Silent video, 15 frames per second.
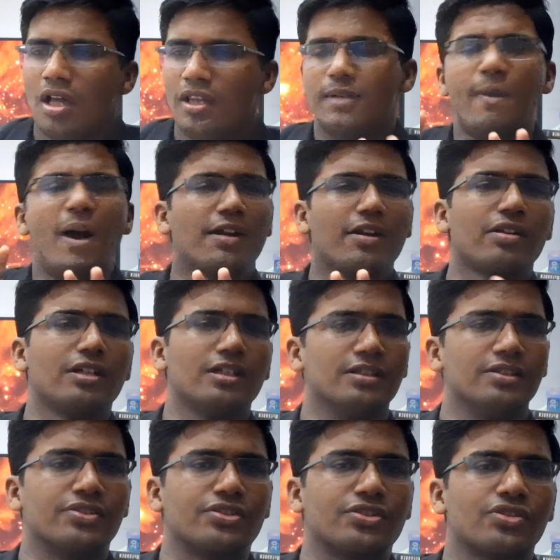The matter
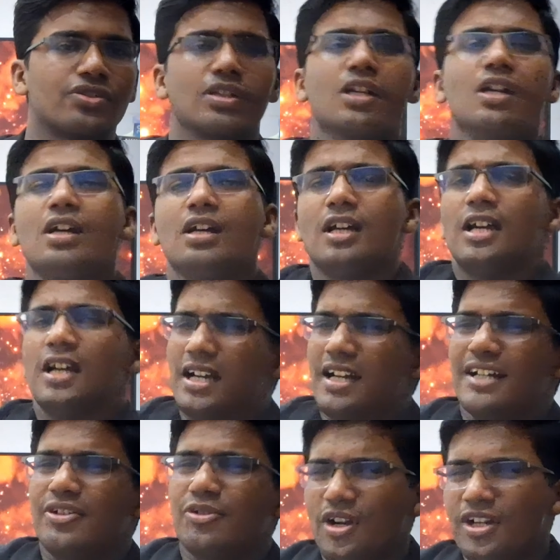is,
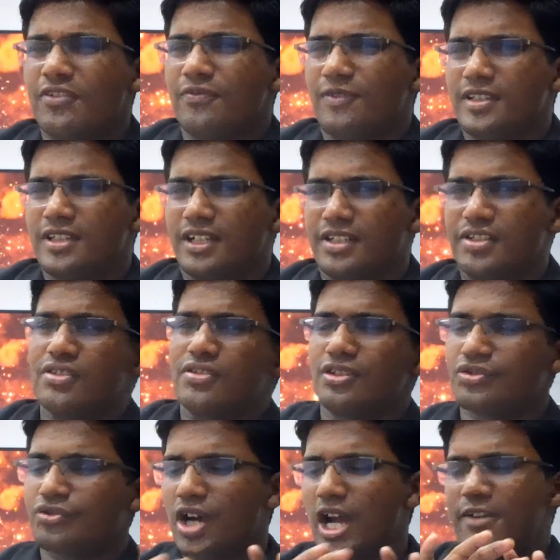quantum physics
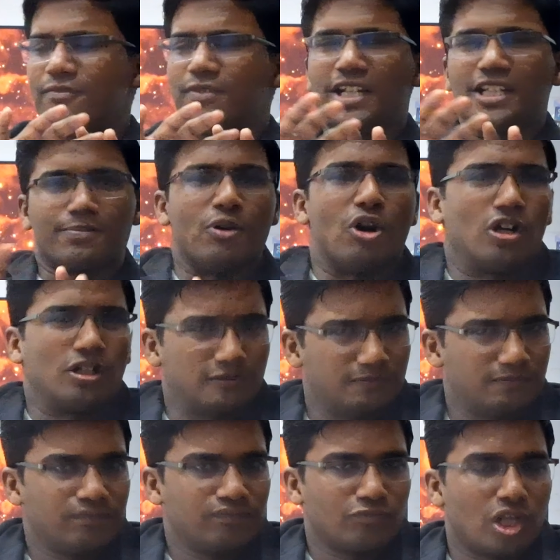described very small,
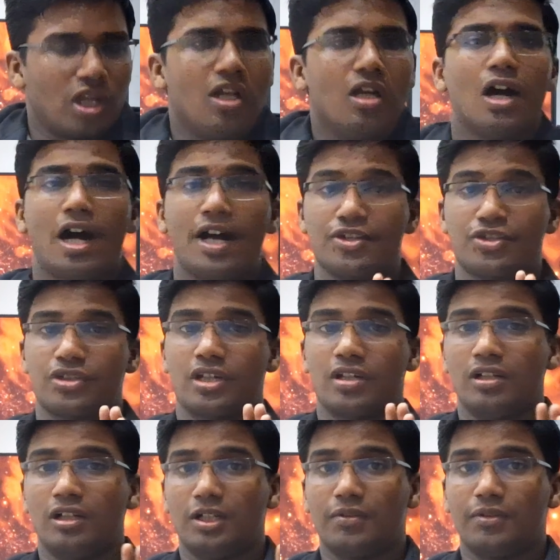Einstein
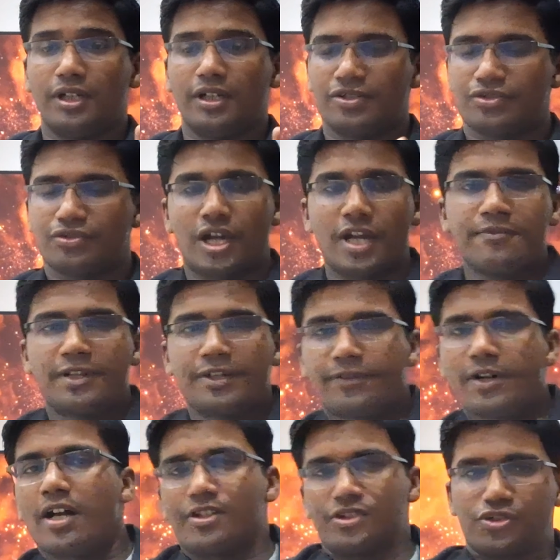relativity described very
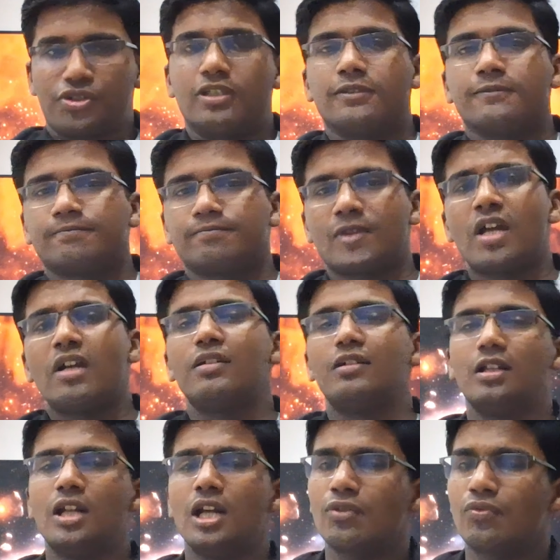fast.
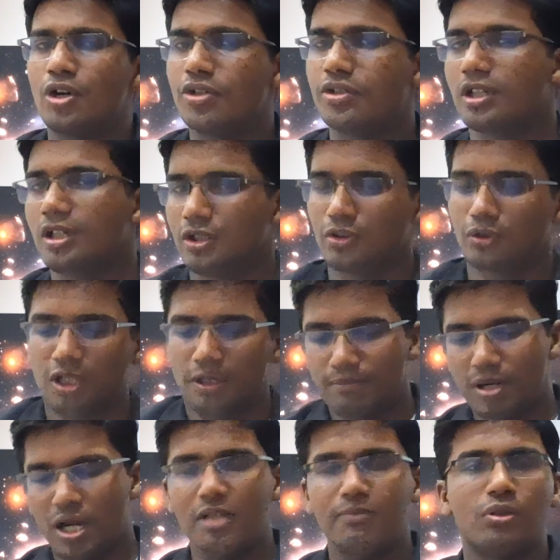Dirac wanted to
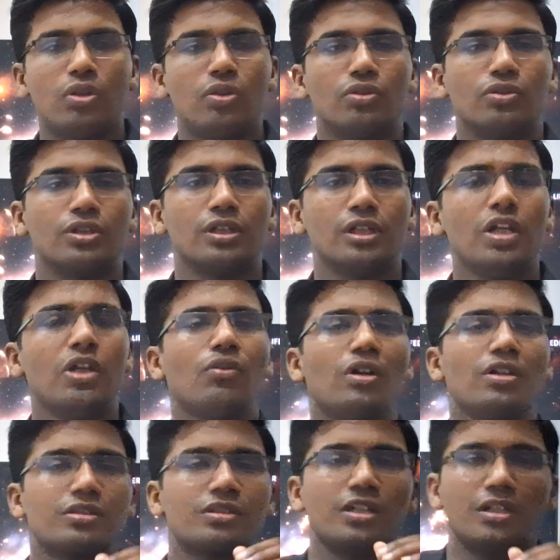combine both into
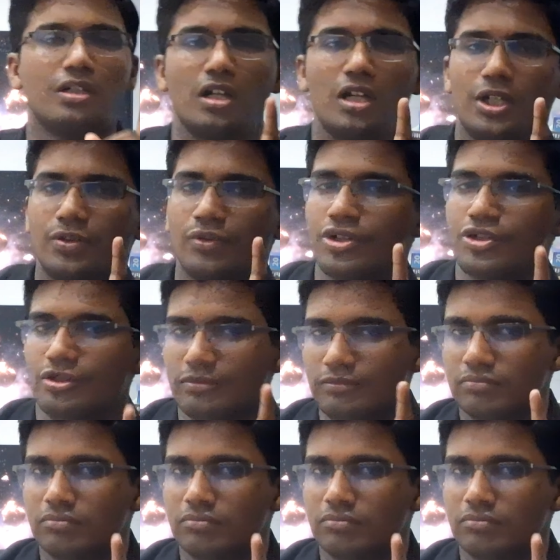a single equation.